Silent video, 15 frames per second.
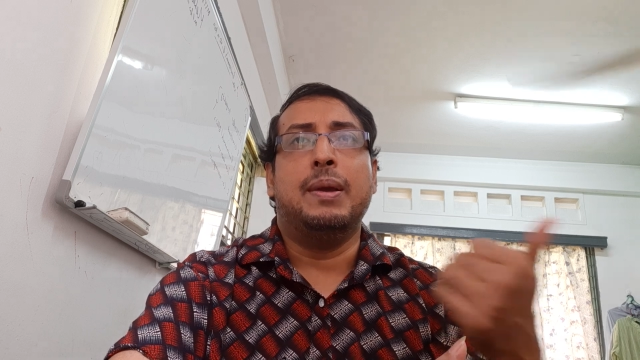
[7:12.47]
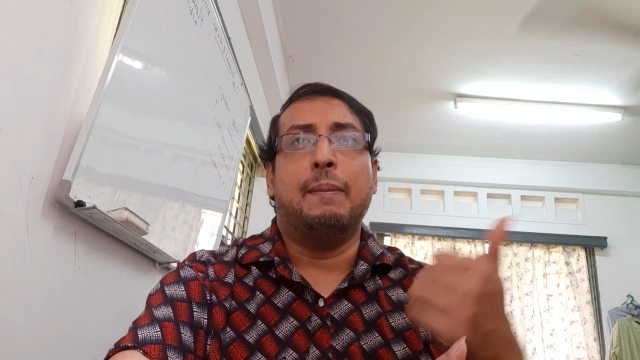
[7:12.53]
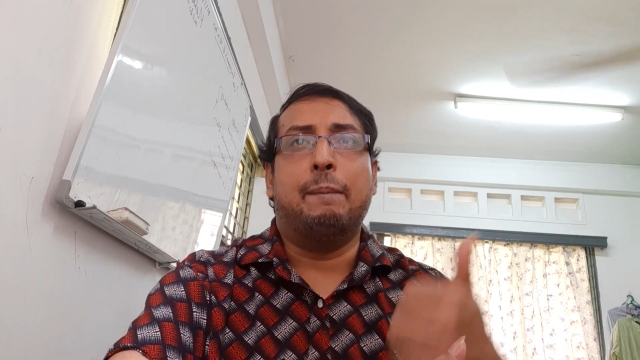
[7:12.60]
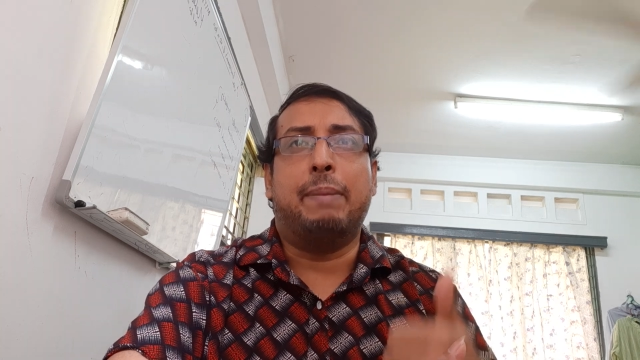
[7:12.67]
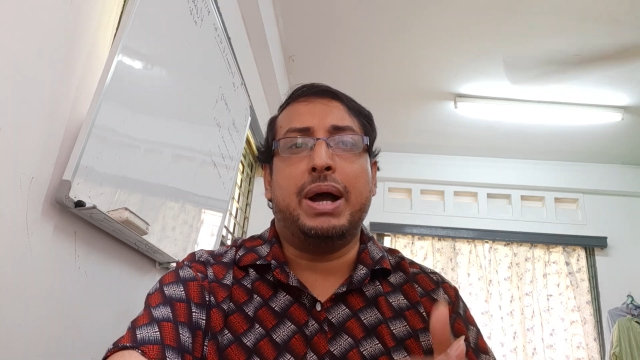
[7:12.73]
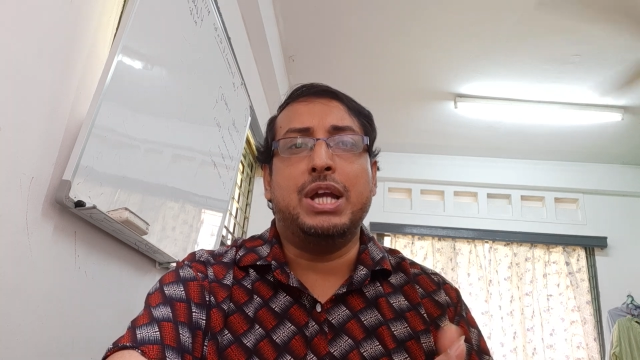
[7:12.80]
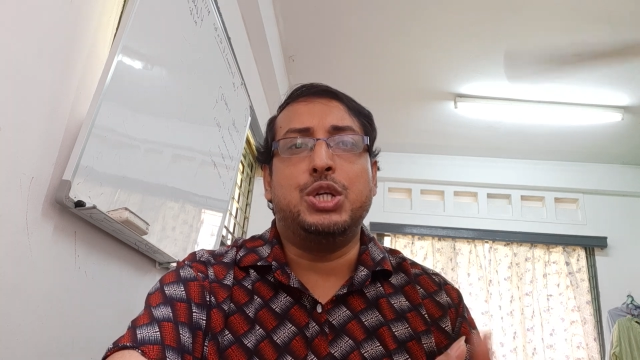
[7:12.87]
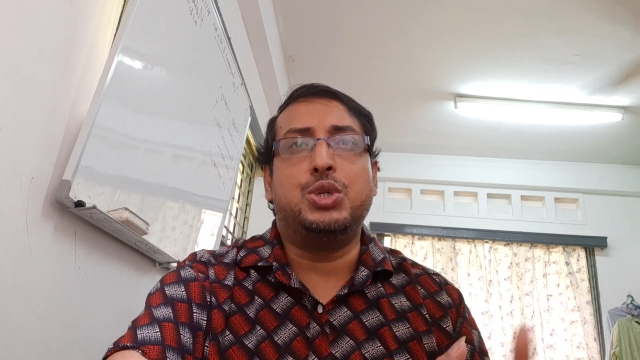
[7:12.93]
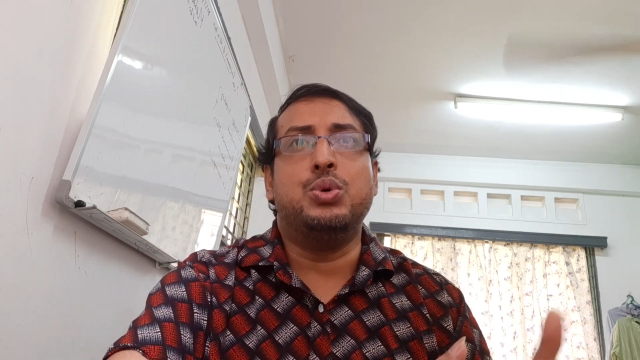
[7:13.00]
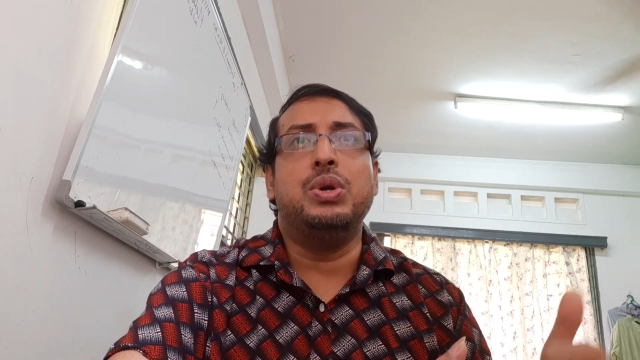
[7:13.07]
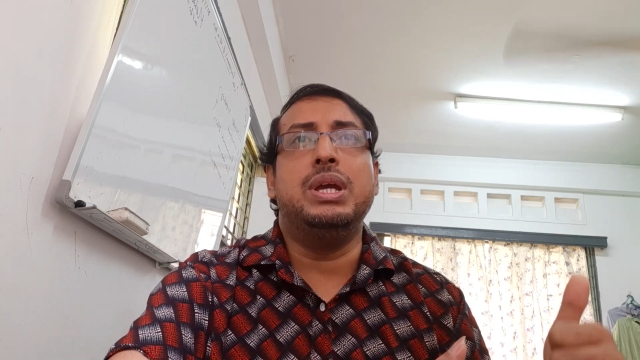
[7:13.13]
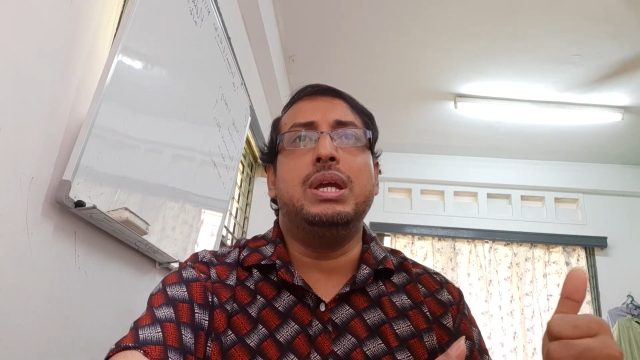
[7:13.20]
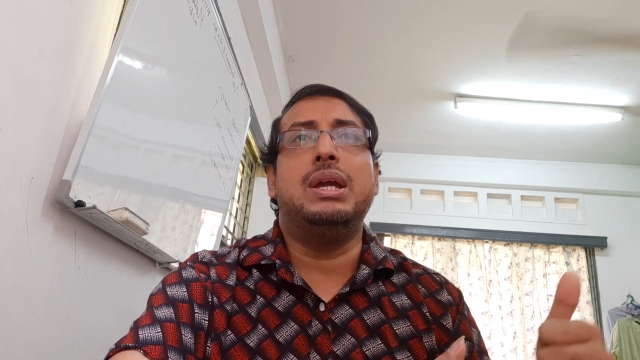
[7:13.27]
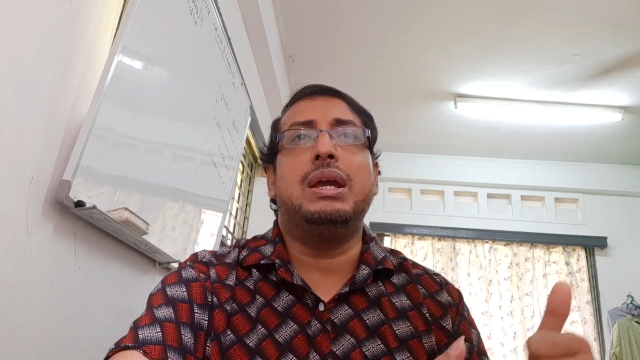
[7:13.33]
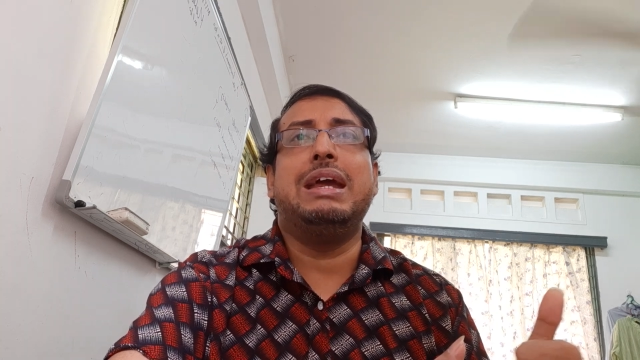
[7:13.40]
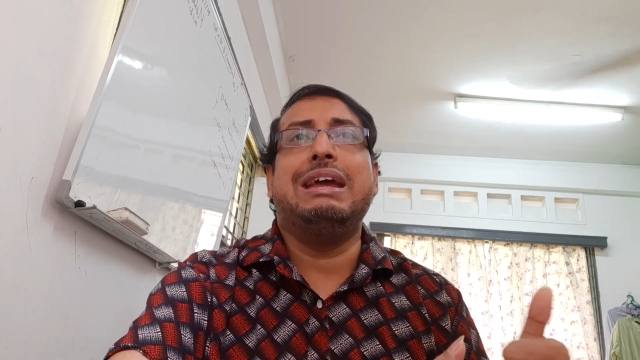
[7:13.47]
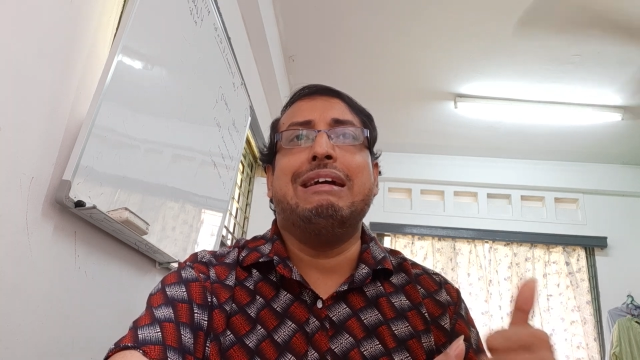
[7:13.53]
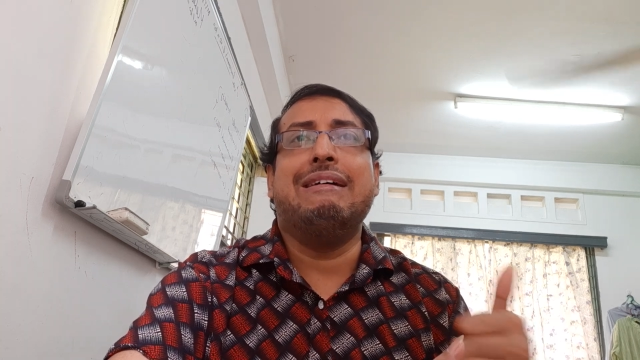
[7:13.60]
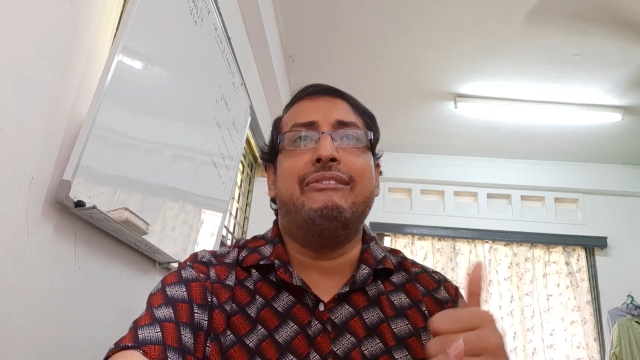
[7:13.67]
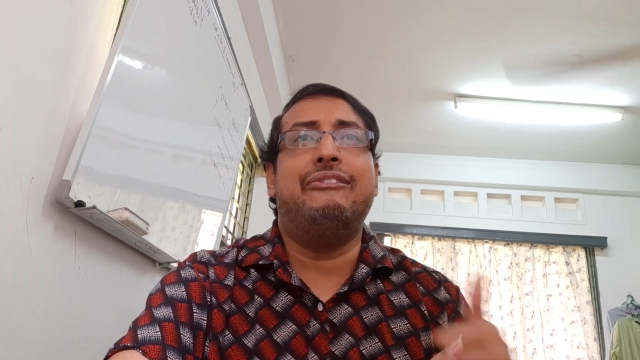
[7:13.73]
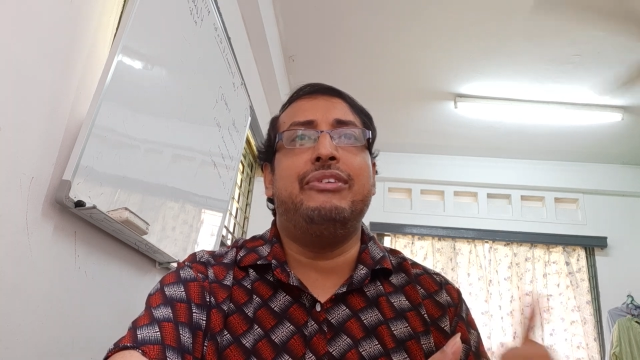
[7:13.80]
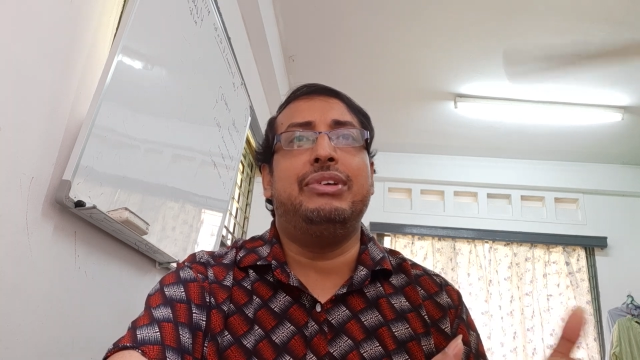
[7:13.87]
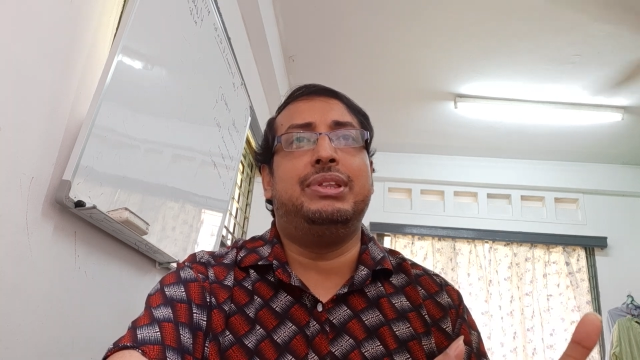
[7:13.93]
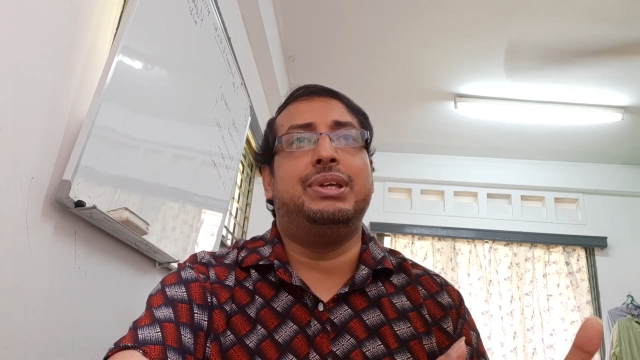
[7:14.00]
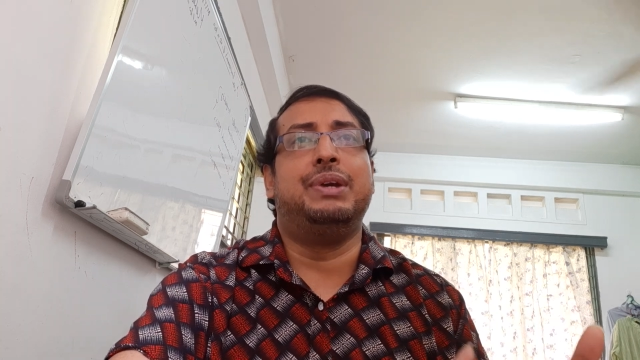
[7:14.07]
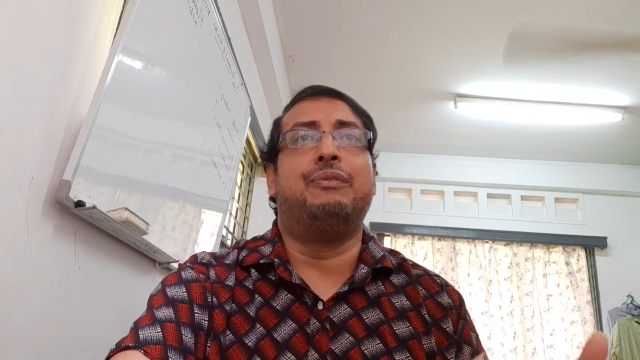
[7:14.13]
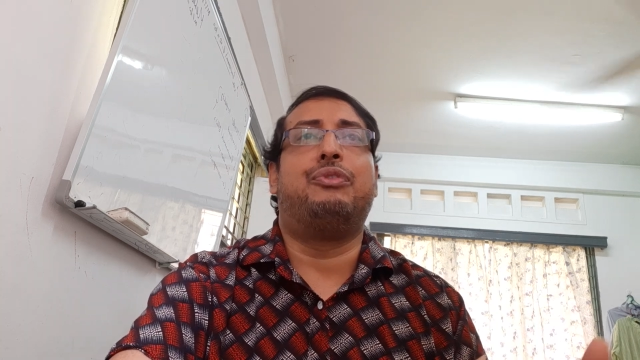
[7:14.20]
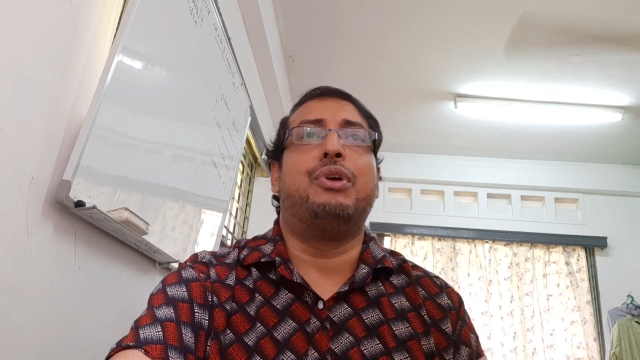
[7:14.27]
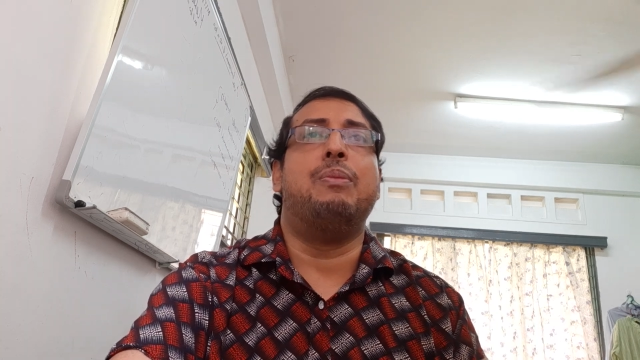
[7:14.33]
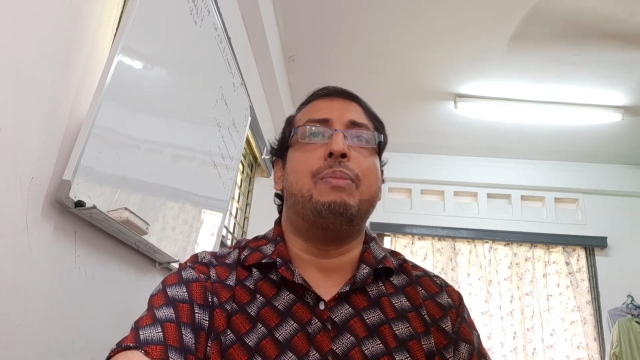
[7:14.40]
by doing everything
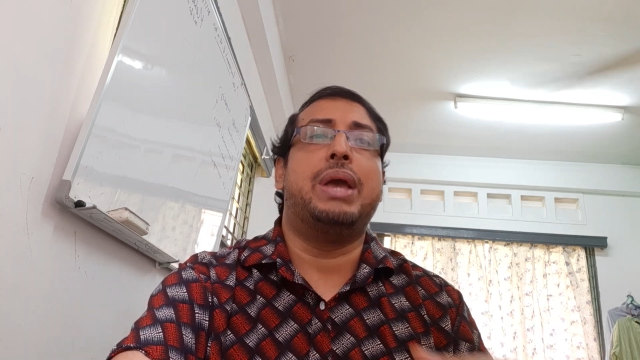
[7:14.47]
from